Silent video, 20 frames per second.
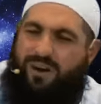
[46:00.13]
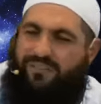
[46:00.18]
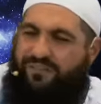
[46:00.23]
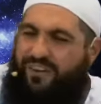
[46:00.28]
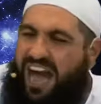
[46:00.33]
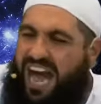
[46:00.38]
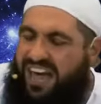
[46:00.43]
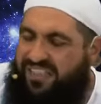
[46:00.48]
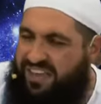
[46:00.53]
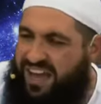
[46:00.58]
you a
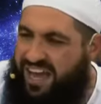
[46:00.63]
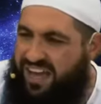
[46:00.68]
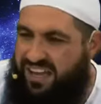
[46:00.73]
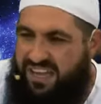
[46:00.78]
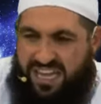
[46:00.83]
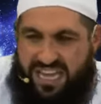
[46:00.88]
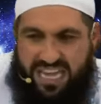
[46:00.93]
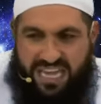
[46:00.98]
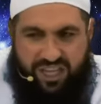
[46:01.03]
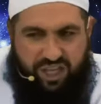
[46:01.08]
father.
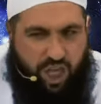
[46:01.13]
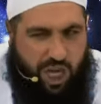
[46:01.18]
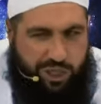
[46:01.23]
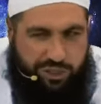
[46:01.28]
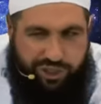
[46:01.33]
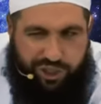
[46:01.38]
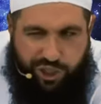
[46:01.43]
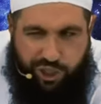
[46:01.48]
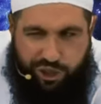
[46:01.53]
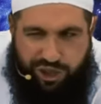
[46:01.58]

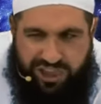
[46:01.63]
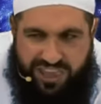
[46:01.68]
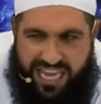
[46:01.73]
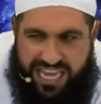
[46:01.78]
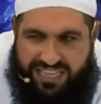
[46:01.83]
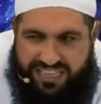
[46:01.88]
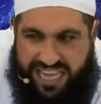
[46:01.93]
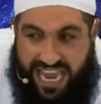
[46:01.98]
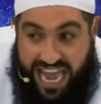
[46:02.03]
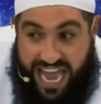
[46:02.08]
Don't you
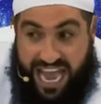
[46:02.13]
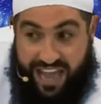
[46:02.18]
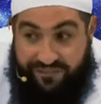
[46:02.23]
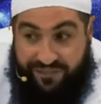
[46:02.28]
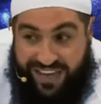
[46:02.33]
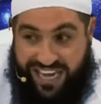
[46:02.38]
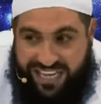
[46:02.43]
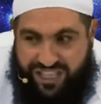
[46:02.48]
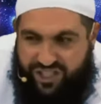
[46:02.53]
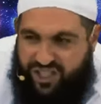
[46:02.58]
think that
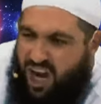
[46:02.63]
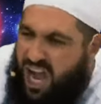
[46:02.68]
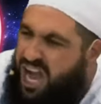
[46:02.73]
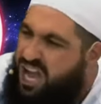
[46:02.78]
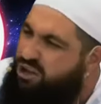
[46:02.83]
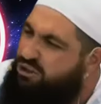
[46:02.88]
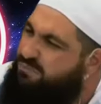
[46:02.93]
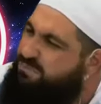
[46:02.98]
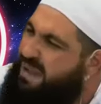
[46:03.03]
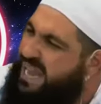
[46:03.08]
having a
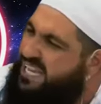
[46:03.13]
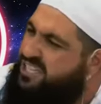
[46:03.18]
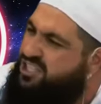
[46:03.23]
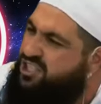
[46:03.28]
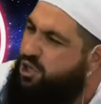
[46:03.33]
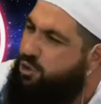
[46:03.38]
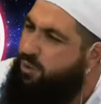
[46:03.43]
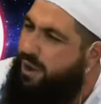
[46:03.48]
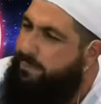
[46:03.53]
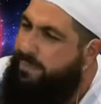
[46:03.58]
child
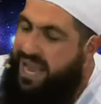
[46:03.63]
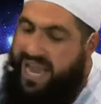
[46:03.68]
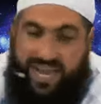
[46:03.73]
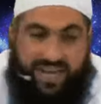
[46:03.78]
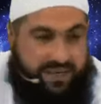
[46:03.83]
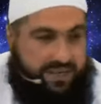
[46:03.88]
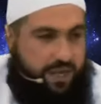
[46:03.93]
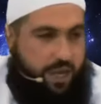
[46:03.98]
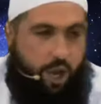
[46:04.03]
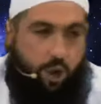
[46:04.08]
makes you a
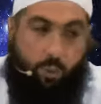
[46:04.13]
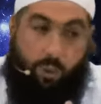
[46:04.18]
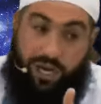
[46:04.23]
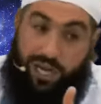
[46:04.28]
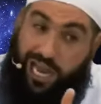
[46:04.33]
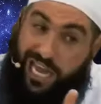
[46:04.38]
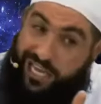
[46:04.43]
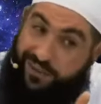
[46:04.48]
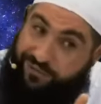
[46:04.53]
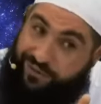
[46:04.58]
man?
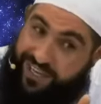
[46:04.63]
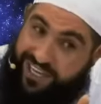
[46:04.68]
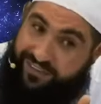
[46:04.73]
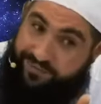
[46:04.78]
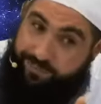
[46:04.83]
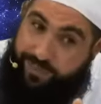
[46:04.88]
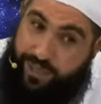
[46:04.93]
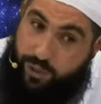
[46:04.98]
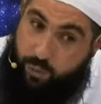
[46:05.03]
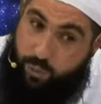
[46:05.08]
Wallahi,
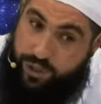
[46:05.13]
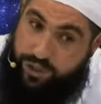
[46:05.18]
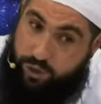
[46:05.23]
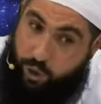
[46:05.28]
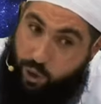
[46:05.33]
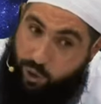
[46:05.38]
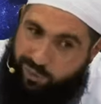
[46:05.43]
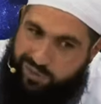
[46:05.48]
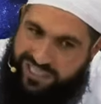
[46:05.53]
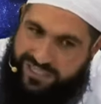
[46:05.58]
forgive me
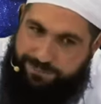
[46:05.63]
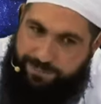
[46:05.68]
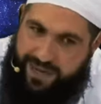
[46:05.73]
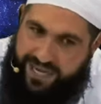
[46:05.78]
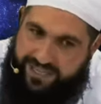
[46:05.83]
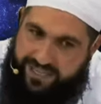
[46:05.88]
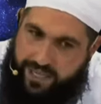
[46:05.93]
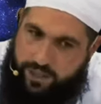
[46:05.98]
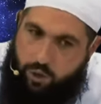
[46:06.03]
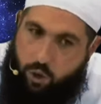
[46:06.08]
with all
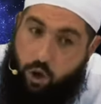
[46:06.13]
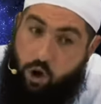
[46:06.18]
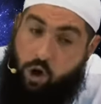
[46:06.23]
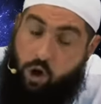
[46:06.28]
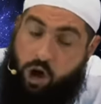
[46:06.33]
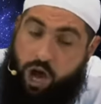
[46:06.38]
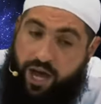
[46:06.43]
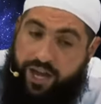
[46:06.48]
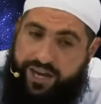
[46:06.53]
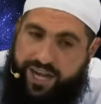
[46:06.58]
respect and
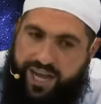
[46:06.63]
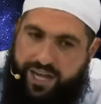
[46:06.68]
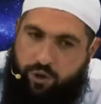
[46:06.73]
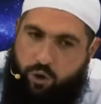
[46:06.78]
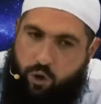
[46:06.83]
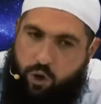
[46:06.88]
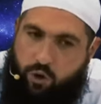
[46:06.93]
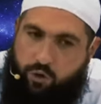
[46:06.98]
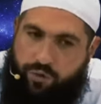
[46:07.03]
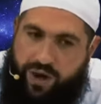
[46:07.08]
all honor
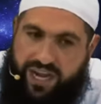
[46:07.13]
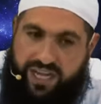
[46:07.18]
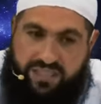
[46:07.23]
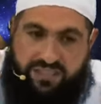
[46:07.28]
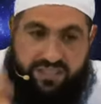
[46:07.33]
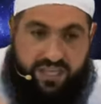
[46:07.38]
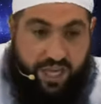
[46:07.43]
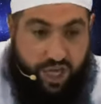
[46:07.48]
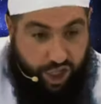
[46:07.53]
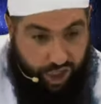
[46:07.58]
and all
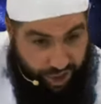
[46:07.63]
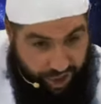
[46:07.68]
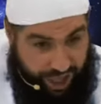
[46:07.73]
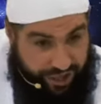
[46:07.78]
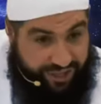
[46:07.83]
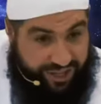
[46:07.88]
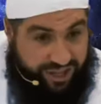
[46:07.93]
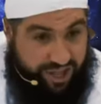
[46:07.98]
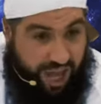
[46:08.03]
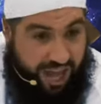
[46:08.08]
ranks. You
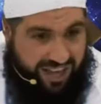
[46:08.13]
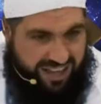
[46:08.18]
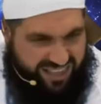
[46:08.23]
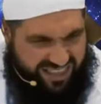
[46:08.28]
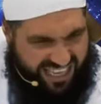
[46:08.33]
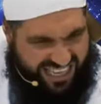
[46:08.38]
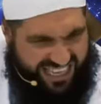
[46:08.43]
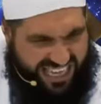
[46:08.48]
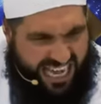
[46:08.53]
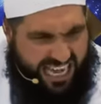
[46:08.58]
know, the dog,
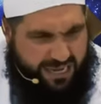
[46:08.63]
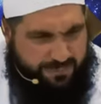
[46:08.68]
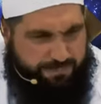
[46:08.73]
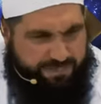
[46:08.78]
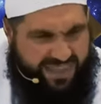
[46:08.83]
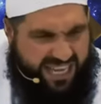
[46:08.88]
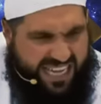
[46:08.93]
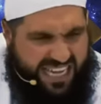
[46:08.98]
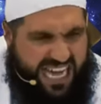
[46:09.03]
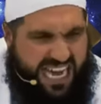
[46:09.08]
the
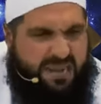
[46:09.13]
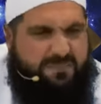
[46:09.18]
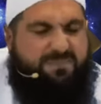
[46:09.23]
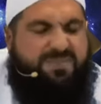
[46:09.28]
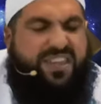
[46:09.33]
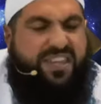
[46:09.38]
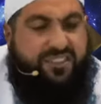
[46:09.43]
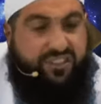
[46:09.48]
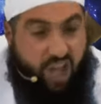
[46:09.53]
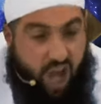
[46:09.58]
kalb, the kalb,
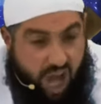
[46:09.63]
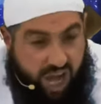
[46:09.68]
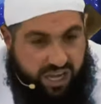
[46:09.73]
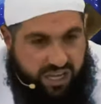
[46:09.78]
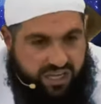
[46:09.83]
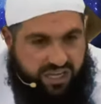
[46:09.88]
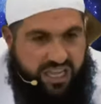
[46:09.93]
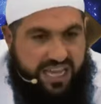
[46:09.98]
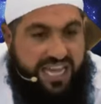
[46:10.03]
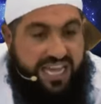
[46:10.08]
the dog,
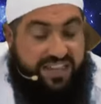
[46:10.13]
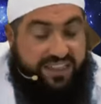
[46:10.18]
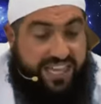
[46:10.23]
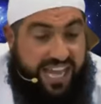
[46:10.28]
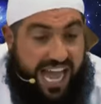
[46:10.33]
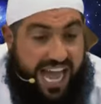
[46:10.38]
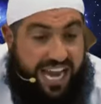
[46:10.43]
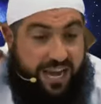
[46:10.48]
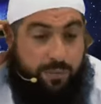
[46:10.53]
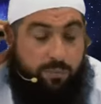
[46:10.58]

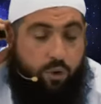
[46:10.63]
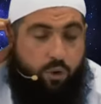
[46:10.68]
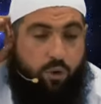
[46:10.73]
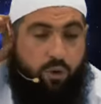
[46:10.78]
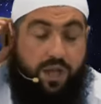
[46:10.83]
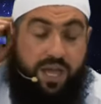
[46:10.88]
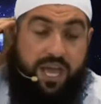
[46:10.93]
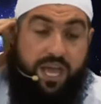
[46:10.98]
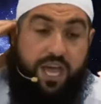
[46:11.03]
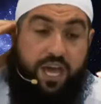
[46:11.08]
the
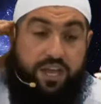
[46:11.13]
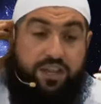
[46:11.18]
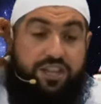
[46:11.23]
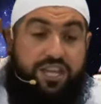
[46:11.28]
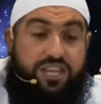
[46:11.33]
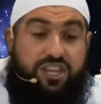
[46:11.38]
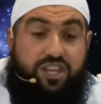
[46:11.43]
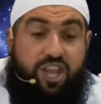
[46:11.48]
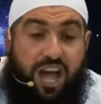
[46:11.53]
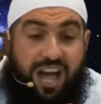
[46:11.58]
animal.
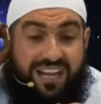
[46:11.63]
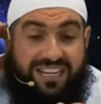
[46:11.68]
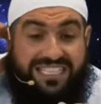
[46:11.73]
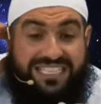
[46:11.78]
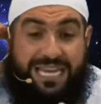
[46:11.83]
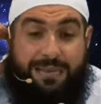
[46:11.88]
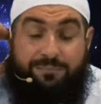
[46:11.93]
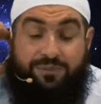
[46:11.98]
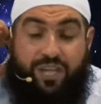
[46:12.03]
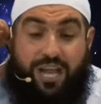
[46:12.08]
The dog
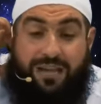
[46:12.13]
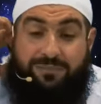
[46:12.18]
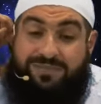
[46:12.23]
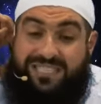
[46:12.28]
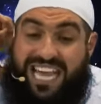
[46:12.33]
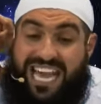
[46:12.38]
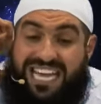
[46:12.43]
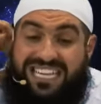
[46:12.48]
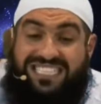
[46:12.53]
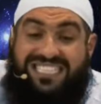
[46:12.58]

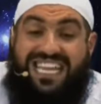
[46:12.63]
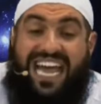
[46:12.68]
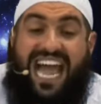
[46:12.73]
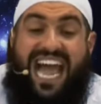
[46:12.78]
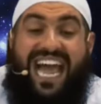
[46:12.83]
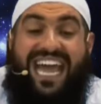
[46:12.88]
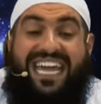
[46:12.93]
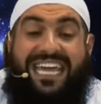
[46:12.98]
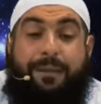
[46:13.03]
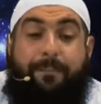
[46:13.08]
sometimes
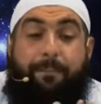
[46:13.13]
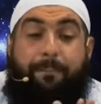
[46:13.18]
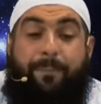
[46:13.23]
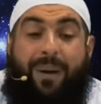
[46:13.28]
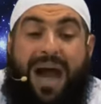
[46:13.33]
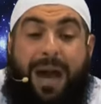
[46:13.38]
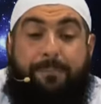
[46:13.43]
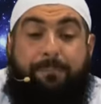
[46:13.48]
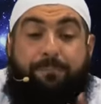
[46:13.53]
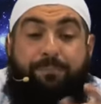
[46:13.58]
has eight
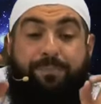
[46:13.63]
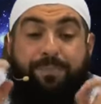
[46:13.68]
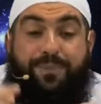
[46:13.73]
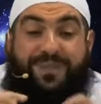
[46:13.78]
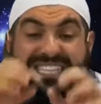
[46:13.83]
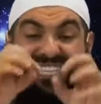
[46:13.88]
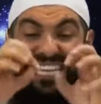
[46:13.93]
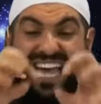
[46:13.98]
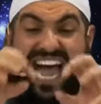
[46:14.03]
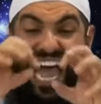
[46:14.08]

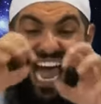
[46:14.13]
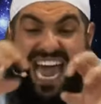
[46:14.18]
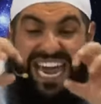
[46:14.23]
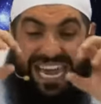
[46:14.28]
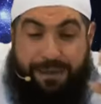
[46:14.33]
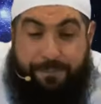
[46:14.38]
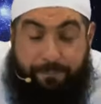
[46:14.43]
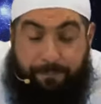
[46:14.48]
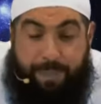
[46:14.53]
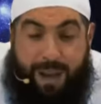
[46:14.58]
pups,
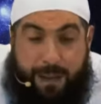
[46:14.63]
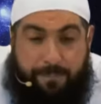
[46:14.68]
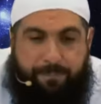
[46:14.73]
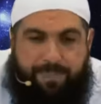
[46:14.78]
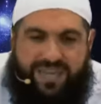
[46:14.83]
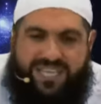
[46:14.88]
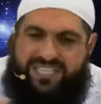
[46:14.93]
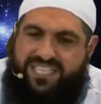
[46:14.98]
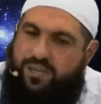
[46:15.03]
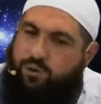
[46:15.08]
eight
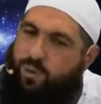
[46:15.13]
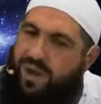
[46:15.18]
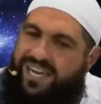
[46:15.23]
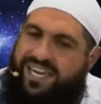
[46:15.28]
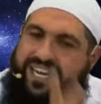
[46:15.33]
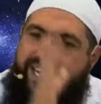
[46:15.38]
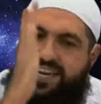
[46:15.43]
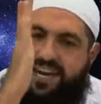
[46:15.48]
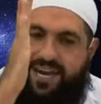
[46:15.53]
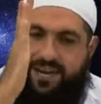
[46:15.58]
puppies in
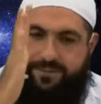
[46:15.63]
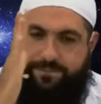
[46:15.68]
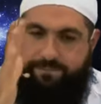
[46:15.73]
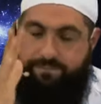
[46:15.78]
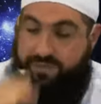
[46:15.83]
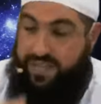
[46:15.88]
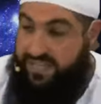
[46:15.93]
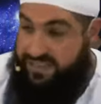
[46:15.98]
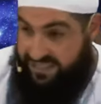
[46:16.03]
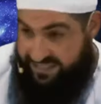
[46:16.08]
one lira.
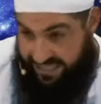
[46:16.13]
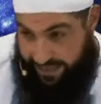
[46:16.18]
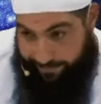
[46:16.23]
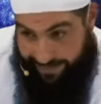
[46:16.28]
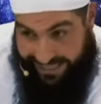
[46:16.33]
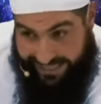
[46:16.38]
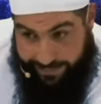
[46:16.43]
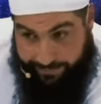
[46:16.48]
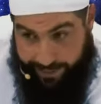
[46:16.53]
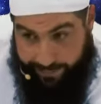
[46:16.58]
Does that
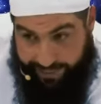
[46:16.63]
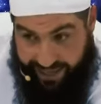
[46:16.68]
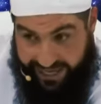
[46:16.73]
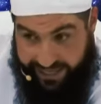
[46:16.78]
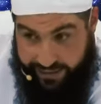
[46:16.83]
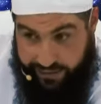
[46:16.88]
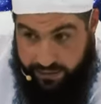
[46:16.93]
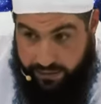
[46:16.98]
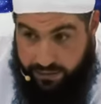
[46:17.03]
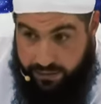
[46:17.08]
make him a
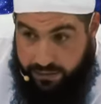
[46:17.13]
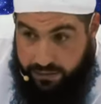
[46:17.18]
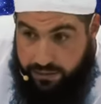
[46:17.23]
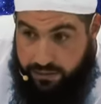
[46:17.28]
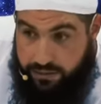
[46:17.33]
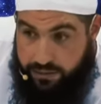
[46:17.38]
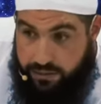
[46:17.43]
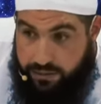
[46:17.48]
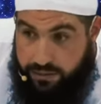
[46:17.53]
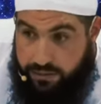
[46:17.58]
man?
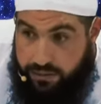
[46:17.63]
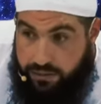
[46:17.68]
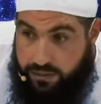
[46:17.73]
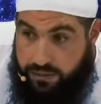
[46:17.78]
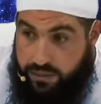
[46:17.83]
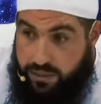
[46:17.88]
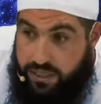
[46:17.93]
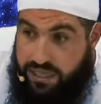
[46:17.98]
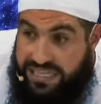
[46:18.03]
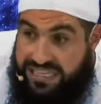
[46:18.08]

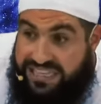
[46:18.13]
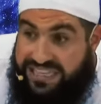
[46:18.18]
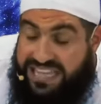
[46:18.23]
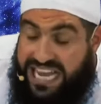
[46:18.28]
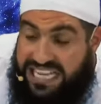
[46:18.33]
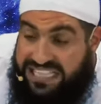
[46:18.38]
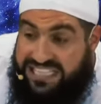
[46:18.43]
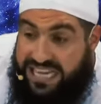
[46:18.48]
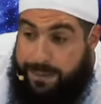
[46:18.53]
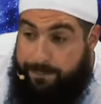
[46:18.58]

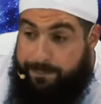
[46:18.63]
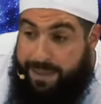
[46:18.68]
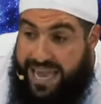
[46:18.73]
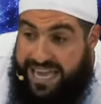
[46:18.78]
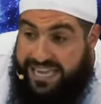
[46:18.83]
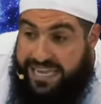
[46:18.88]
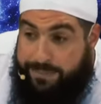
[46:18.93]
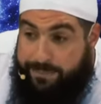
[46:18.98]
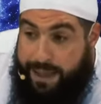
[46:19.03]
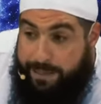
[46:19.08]
doesn't
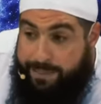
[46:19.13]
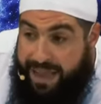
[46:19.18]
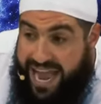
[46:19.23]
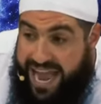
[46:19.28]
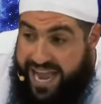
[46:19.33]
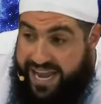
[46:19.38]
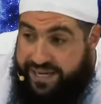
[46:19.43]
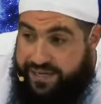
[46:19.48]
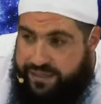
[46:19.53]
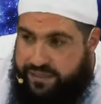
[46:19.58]
make him a
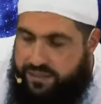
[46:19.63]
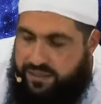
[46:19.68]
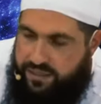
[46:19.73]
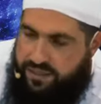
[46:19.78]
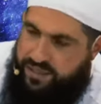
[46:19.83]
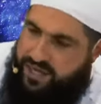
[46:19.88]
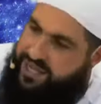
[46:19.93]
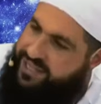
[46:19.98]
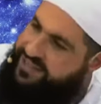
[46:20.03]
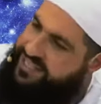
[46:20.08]
man.
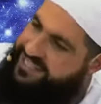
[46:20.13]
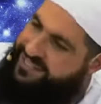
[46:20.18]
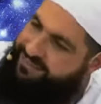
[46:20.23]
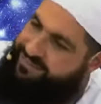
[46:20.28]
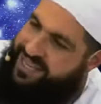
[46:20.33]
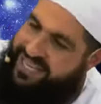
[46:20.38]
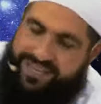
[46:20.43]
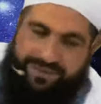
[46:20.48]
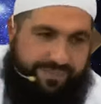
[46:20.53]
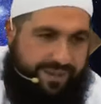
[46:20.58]
No, it
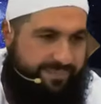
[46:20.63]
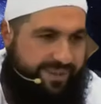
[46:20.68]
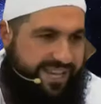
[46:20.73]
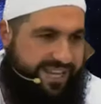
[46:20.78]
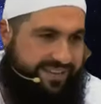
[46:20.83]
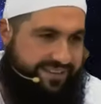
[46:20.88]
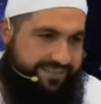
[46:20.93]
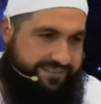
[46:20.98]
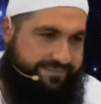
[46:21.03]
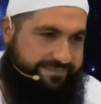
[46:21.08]
doesn't make him a
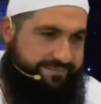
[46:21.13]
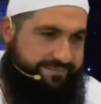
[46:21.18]
man.